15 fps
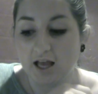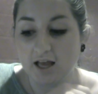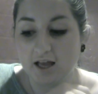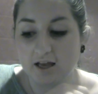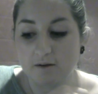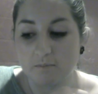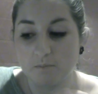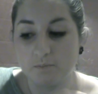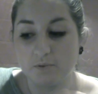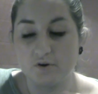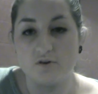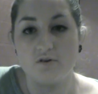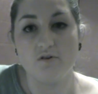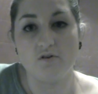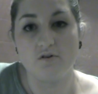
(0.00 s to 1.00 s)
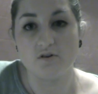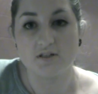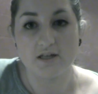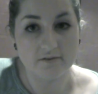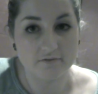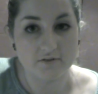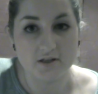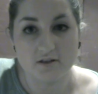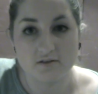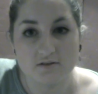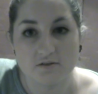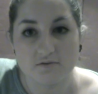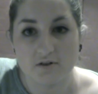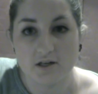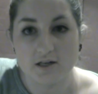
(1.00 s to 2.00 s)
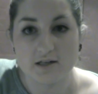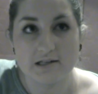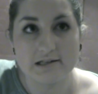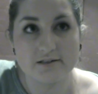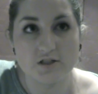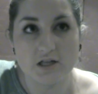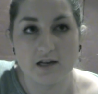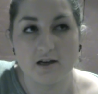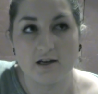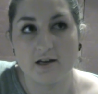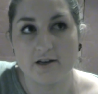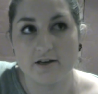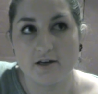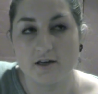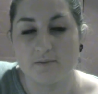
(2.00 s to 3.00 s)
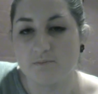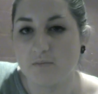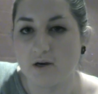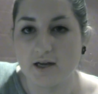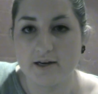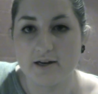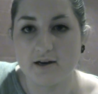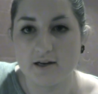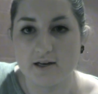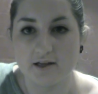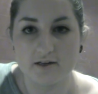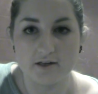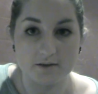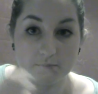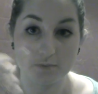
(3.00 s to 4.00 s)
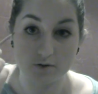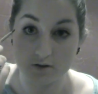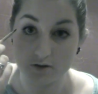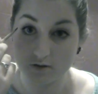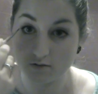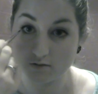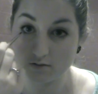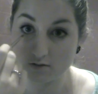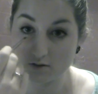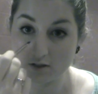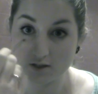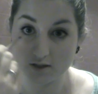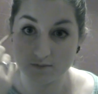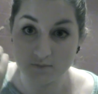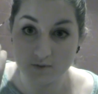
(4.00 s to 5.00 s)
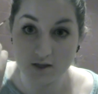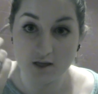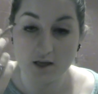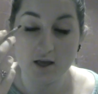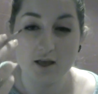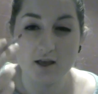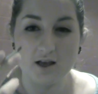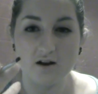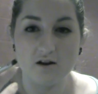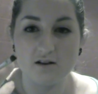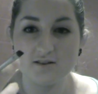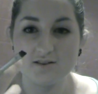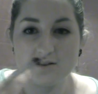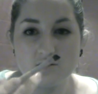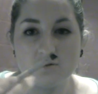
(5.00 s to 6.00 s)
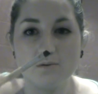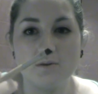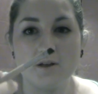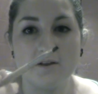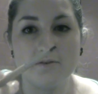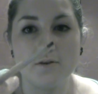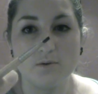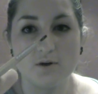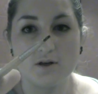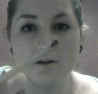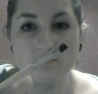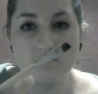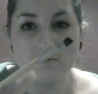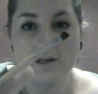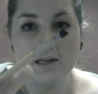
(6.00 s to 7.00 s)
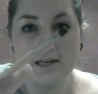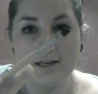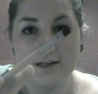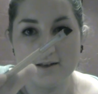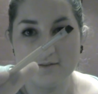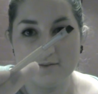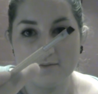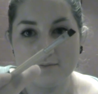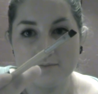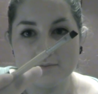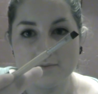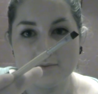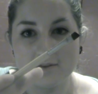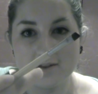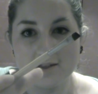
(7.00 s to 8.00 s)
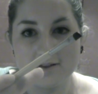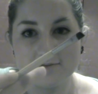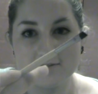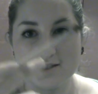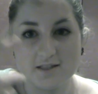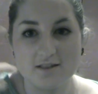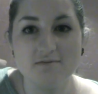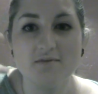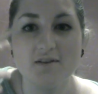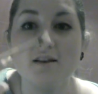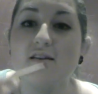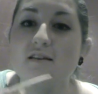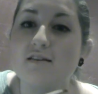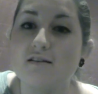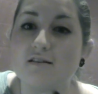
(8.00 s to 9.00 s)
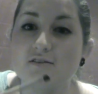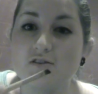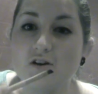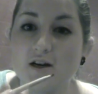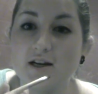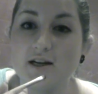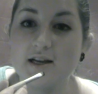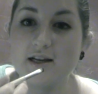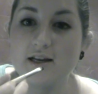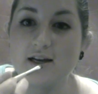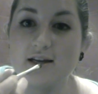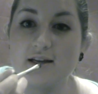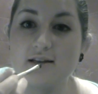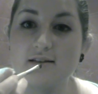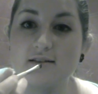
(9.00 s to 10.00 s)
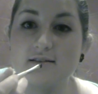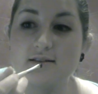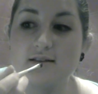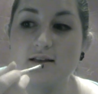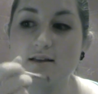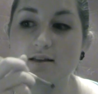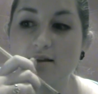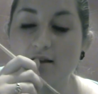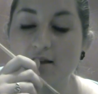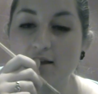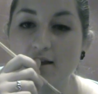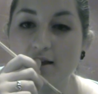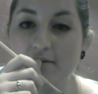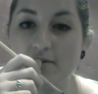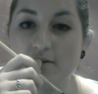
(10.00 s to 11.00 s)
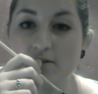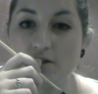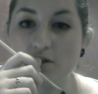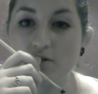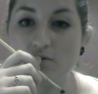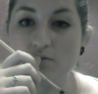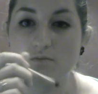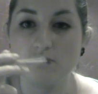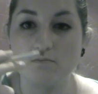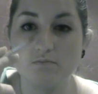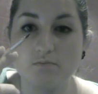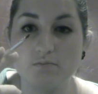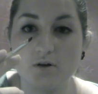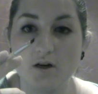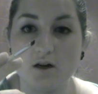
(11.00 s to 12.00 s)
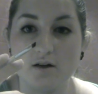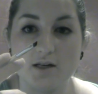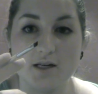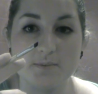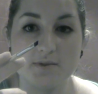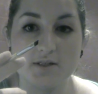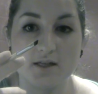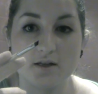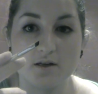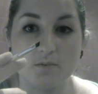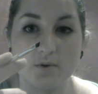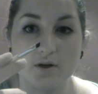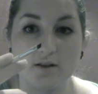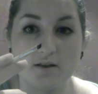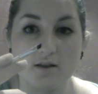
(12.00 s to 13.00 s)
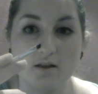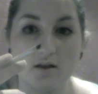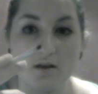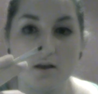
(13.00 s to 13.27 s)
But you could definitely use it for gel eyeliner, any eyeliner, putting it under. Also, if you were really nifty, you could try, and if you do put on lipstick with